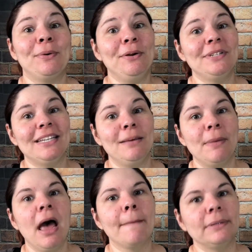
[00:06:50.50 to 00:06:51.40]
pro tip
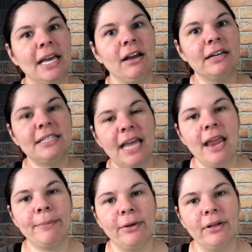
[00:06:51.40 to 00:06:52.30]
play on a
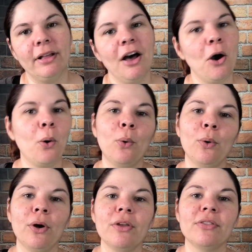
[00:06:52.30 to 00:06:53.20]
table
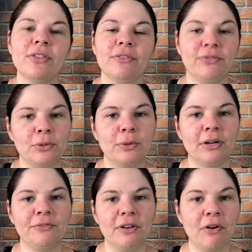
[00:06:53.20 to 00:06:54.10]
or the
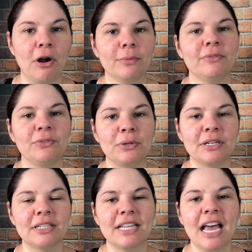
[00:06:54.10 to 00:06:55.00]
floor if you have hardwood
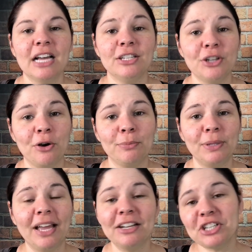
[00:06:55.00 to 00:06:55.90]
floors. Don't
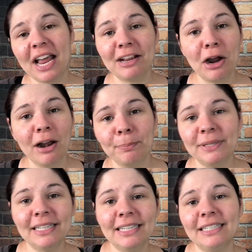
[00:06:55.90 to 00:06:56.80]
play on shag
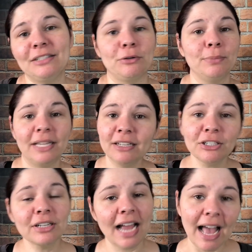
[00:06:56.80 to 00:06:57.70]
carpet, don't play on
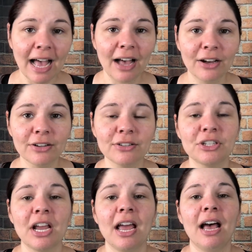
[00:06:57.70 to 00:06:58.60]
your
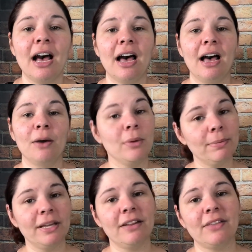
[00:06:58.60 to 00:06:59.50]
couch. Uh, we
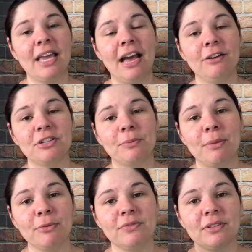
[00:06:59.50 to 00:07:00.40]
played on the couch and
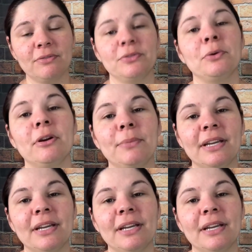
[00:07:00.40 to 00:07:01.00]
we moved to the floor